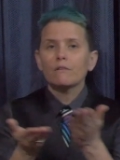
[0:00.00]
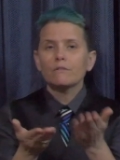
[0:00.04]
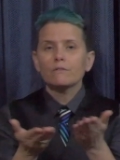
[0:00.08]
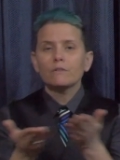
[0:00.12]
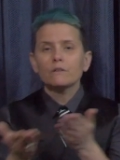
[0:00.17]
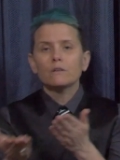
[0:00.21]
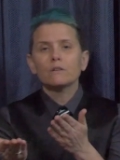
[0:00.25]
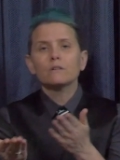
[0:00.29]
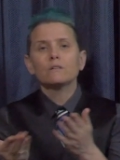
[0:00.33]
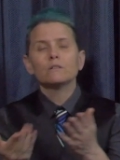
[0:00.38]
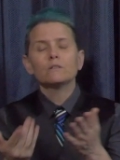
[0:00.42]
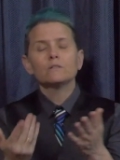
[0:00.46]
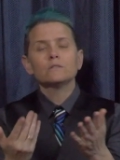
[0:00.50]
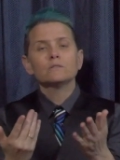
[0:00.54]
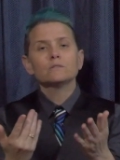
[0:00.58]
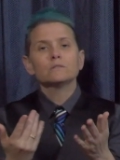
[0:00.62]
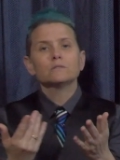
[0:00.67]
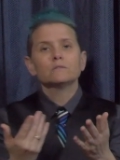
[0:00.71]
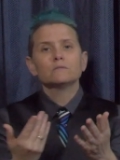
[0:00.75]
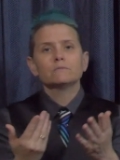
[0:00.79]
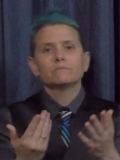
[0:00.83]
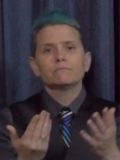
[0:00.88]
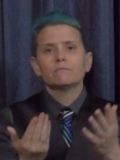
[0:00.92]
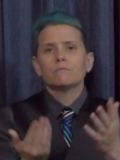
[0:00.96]
maybe just
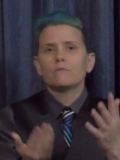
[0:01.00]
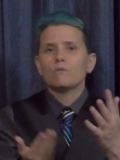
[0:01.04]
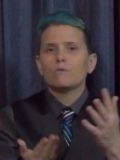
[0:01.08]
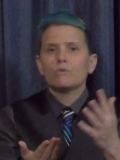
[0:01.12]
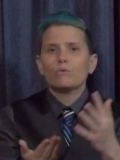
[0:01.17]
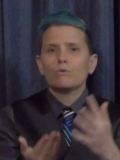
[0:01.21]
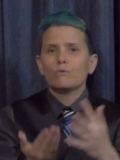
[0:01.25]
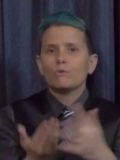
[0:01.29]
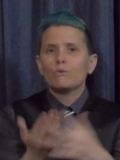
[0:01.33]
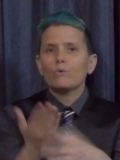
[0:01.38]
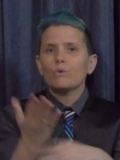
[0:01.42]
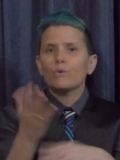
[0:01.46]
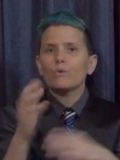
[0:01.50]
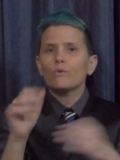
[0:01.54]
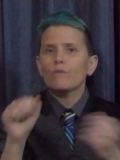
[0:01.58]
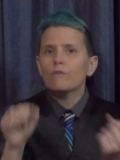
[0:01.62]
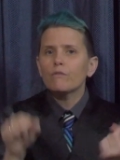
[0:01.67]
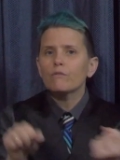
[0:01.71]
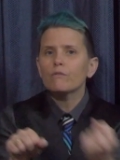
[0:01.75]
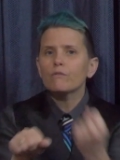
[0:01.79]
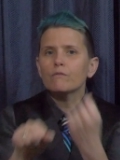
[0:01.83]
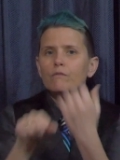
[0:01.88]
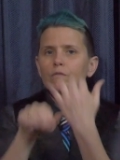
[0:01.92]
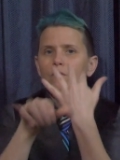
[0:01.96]
hearing about it, or
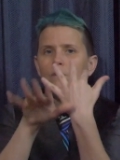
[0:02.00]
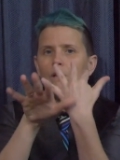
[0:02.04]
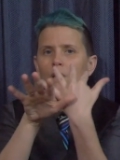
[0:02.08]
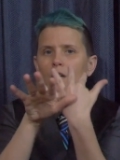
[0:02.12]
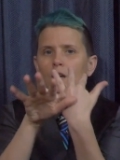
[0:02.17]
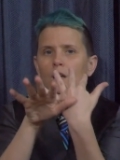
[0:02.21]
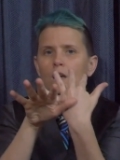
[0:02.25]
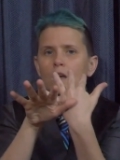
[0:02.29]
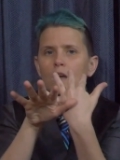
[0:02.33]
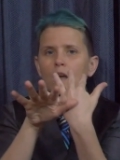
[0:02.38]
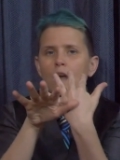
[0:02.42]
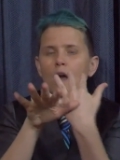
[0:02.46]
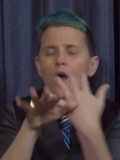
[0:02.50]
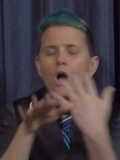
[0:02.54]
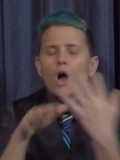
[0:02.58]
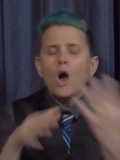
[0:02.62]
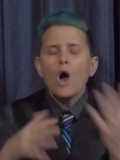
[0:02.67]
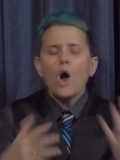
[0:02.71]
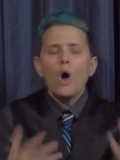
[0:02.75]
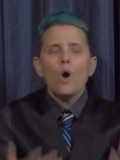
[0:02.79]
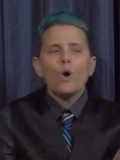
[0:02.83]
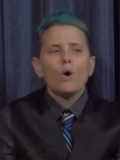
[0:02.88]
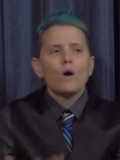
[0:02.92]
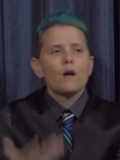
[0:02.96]
perhaps you're
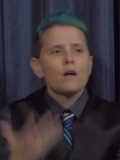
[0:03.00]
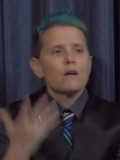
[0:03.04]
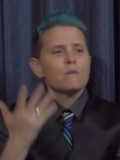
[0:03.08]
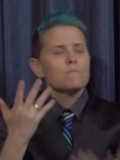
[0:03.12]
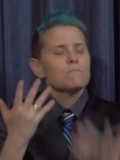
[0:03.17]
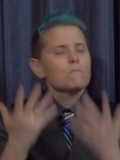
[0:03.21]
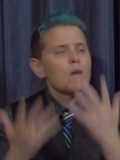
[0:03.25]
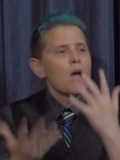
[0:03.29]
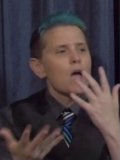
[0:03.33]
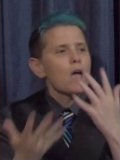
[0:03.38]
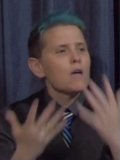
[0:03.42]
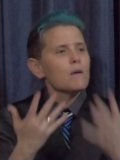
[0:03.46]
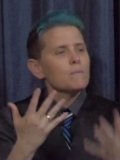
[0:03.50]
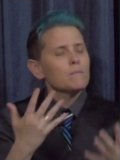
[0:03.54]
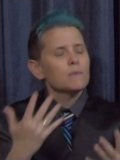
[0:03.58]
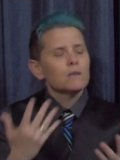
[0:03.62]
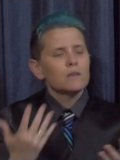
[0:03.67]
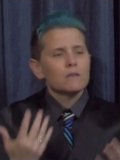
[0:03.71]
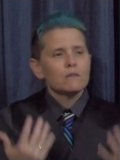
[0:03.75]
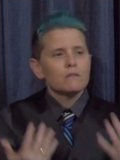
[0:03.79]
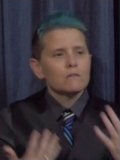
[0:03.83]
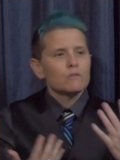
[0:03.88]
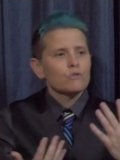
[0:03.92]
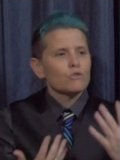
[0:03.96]
far across
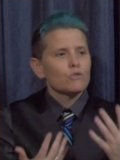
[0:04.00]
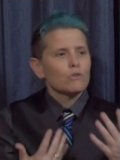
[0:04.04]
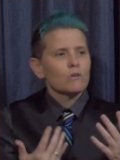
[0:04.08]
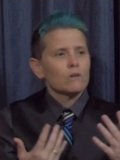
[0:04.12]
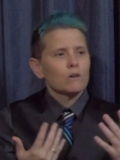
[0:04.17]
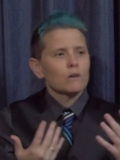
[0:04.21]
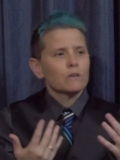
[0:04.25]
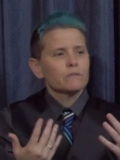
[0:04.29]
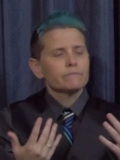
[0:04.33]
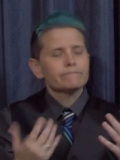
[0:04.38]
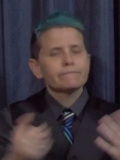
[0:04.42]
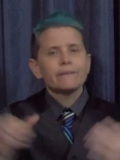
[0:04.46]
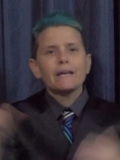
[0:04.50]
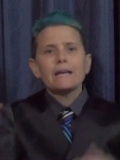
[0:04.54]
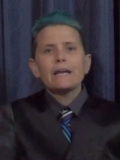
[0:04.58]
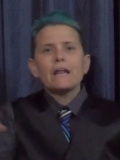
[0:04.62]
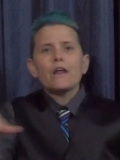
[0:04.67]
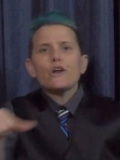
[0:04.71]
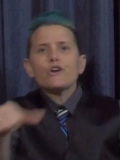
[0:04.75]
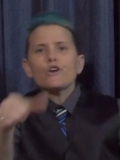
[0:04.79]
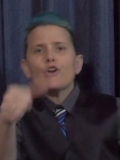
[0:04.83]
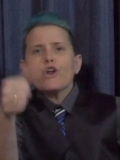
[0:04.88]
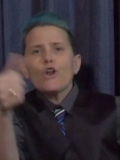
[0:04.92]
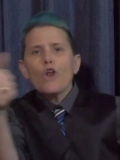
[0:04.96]
the country
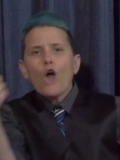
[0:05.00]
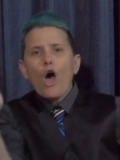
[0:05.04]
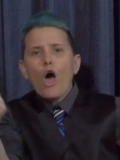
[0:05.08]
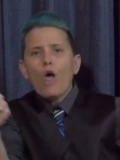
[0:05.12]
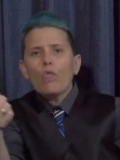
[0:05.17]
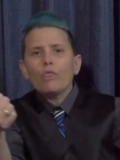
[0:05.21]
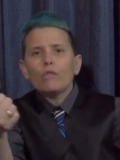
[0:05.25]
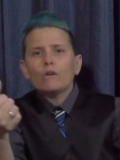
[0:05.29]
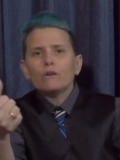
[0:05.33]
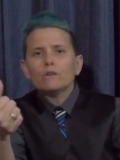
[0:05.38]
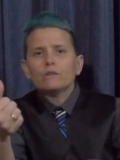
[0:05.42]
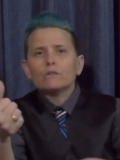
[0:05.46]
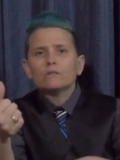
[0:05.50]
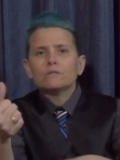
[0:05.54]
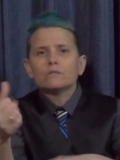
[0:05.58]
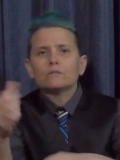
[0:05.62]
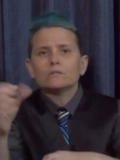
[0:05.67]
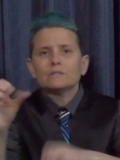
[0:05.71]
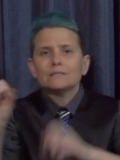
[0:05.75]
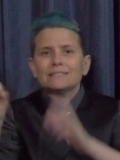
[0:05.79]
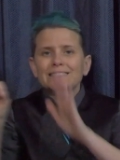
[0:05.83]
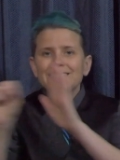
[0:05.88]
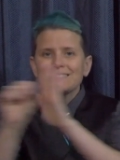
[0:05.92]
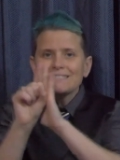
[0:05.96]
experiencing
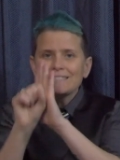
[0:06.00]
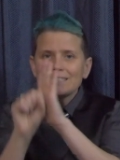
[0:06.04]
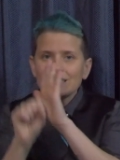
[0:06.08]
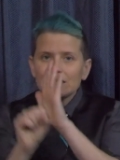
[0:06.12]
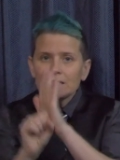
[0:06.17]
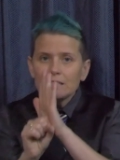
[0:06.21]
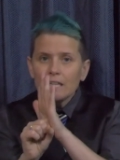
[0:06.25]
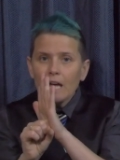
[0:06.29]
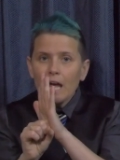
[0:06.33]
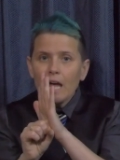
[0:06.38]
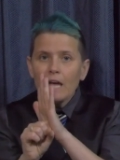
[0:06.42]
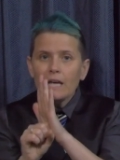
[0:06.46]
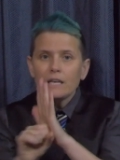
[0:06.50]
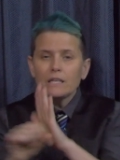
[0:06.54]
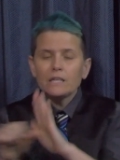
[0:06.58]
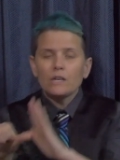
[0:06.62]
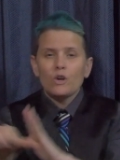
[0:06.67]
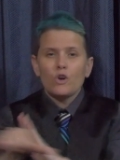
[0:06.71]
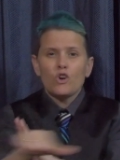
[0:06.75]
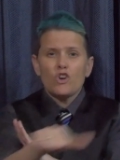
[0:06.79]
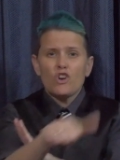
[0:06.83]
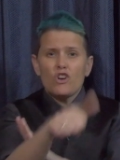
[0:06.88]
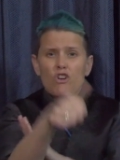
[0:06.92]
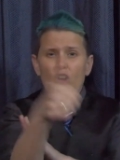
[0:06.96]
our time
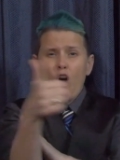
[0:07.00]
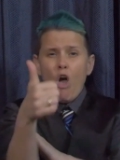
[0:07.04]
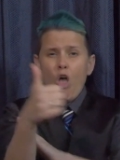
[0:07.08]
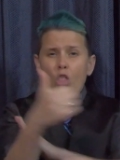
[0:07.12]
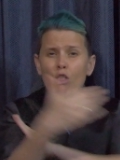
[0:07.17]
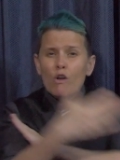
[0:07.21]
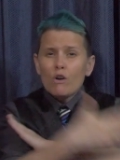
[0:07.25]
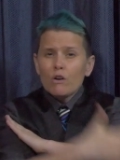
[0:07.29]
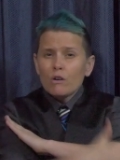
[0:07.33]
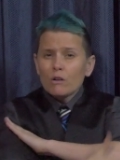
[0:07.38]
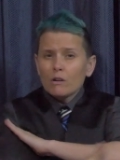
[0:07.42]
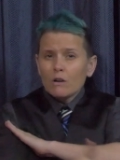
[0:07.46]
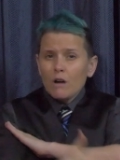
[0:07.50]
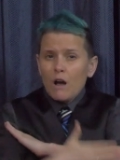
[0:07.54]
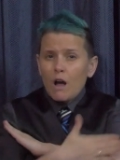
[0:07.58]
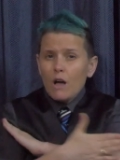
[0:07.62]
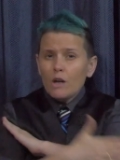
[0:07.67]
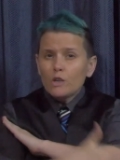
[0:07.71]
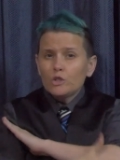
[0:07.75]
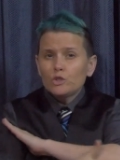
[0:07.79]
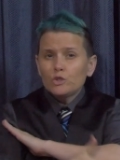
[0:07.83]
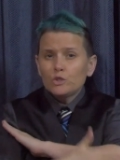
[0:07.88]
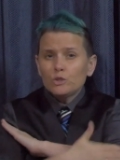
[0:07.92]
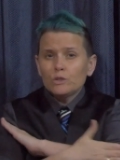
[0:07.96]
together.
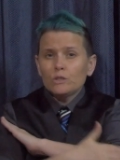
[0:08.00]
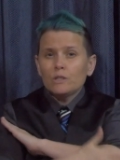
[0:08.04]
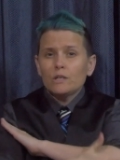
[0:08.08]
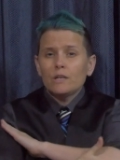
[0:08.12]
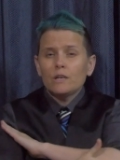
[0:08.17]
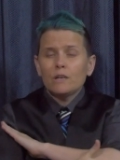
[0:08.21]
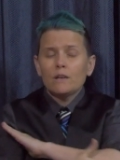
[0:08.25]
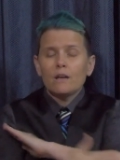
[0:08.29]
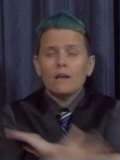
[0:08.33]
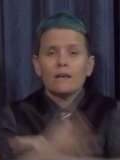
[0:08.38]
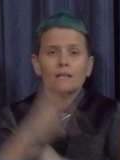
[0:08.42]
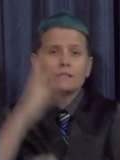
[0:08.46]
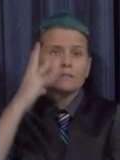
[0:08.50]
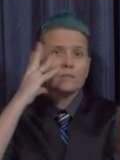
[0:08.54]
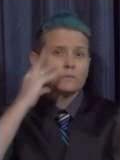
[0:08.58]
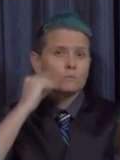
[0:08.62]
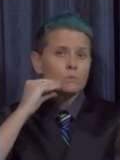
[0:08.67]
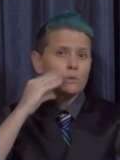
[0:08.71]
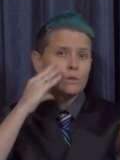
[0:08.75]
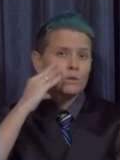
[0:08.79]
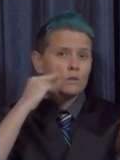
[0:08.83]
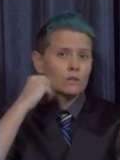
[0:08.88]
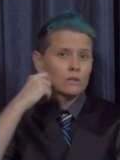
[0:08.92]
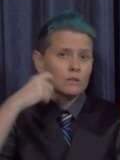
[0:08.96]
I'll tell you just a
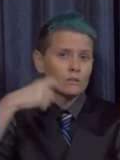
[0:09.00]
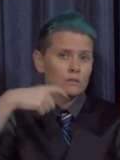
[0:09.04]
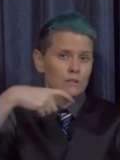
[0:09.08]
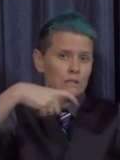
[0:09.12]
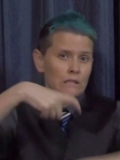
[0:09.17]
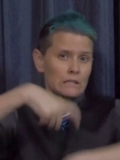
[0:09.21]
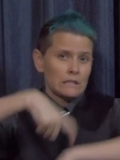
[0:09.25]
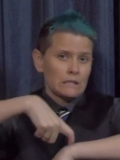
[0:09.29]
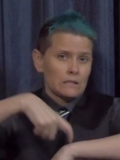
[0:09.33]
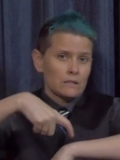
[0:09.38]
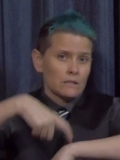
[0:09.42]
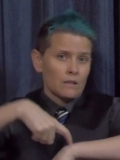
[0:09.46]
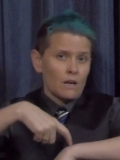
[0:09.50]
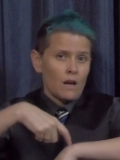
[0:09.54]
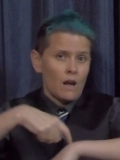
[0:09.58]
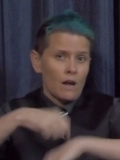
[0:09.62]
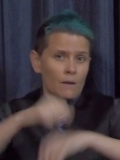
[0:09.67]
little bit